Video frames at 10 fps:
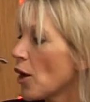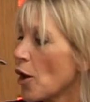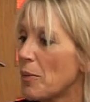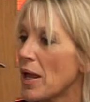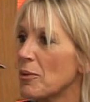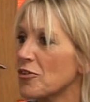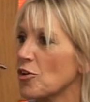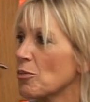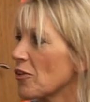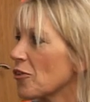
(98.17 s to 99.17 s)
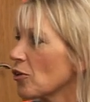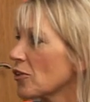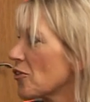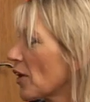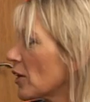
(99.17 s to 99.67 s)
A baby's two months old
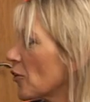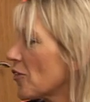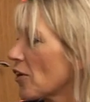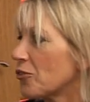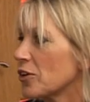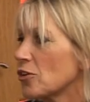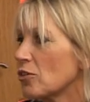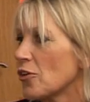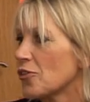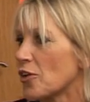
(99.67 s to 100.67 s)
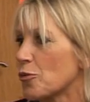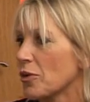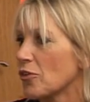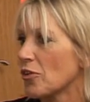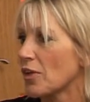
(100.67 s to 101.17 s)
and suddenly you're suffering neurosis
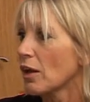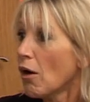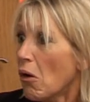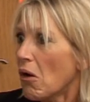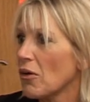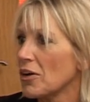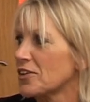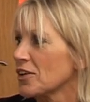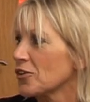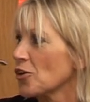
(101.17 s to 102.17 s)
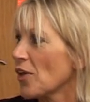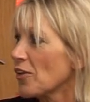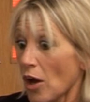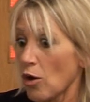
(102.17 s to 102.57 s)
because you think, oh, it didn't do this.